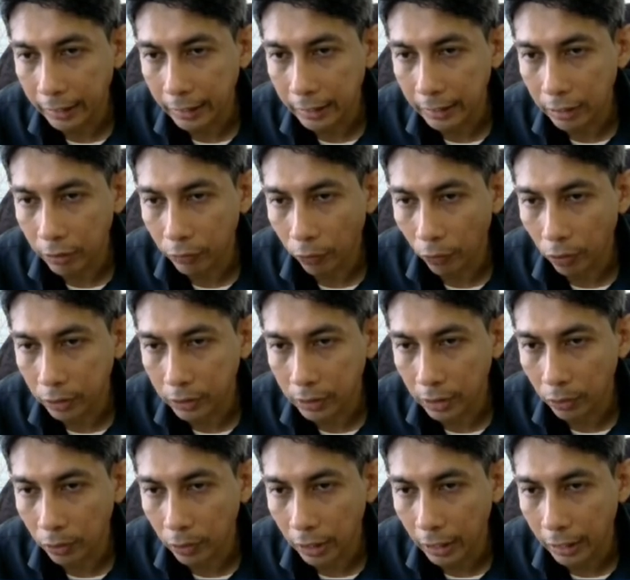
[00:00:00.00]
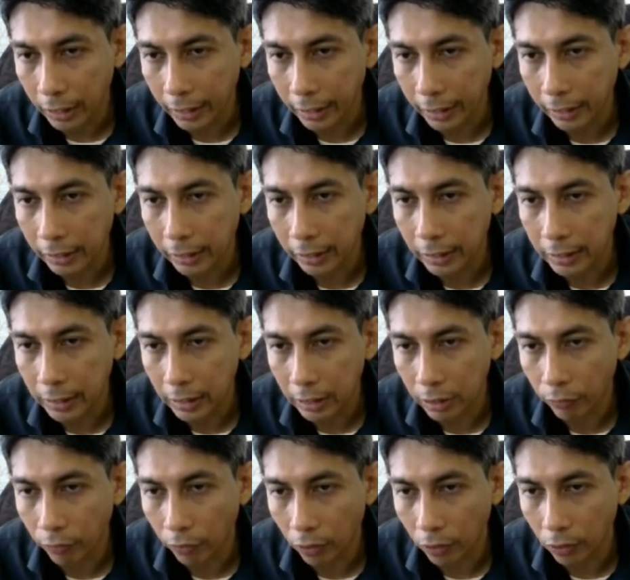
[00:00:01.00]
This is 409. This
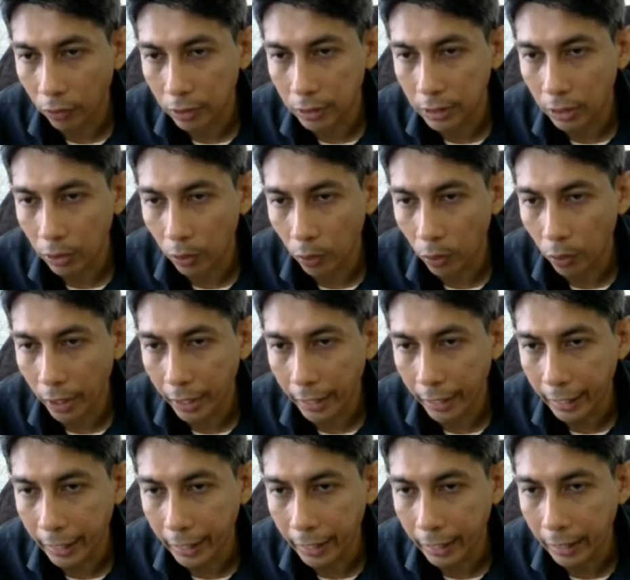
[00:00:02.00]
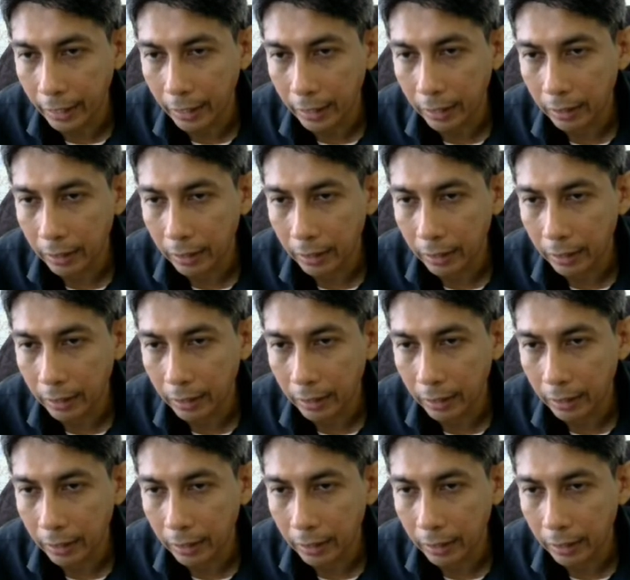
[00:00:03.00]
is 40A.